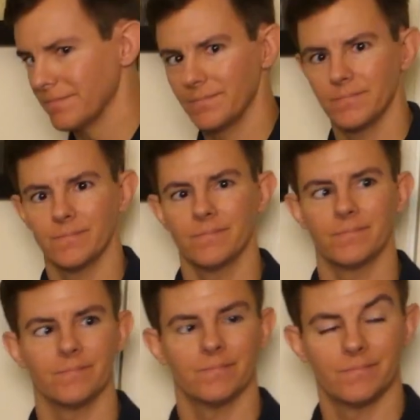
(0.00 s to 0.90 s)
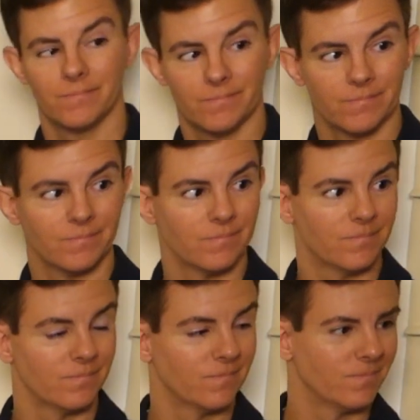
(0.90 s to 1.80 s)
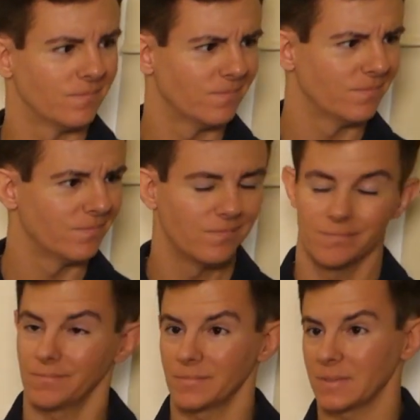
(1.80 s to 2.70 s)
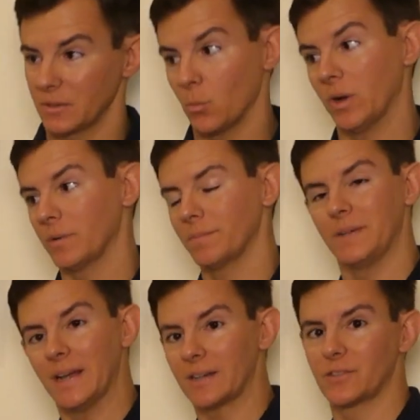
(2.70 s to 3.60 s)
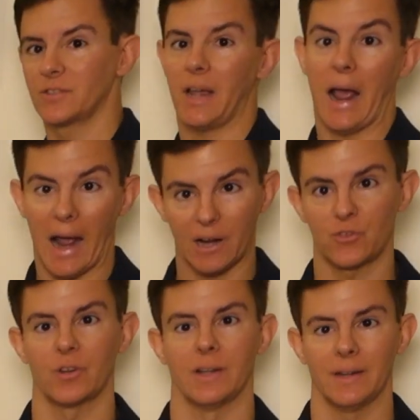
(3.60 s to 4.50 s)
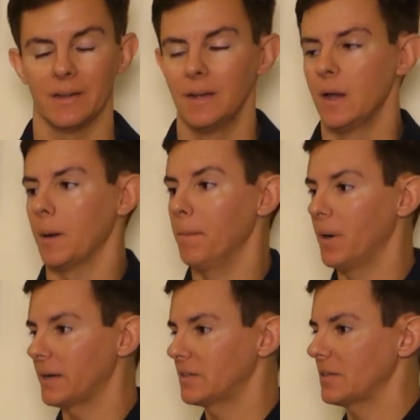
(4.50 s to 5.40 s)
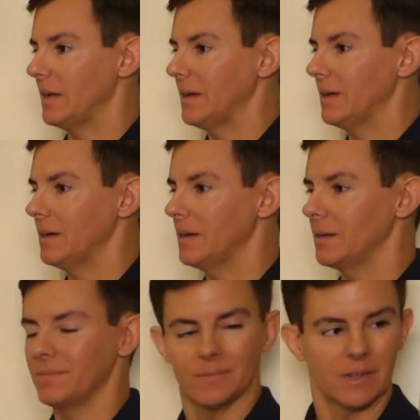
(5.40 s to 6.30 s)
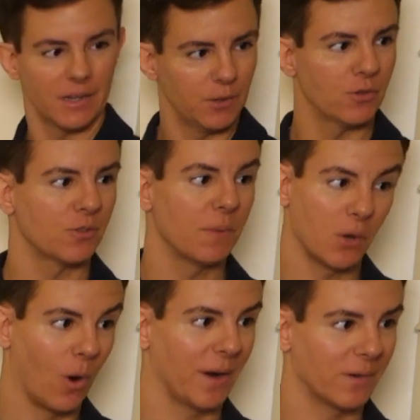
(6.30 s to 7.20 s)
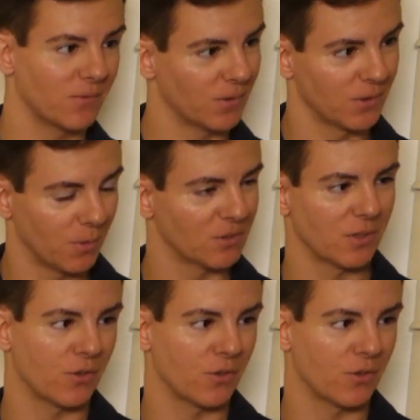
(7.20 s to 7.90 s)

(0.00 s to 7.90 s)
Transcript: Wouldn't you rather go to Starbucks? Well, yes, actually, but uh, can you just be quiet for the rest of the